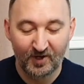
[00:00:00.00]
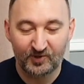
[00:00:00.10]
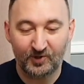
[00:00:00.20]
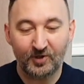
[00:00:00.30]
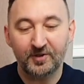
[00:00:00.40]

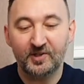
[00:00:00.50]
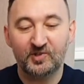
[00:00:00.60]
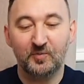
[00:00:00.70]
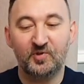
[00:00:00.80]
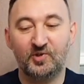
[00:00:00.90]
So you'll need
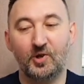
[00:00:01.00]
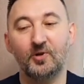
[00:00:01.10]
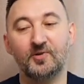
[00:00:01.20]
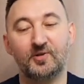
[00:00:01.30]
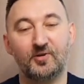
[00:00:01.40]
some
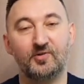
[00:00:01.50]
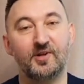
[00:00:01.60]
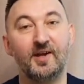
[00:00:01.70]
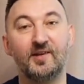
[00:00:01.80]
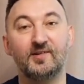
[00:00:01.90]
salt because
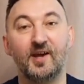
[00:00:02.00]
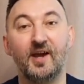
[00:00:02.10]
it is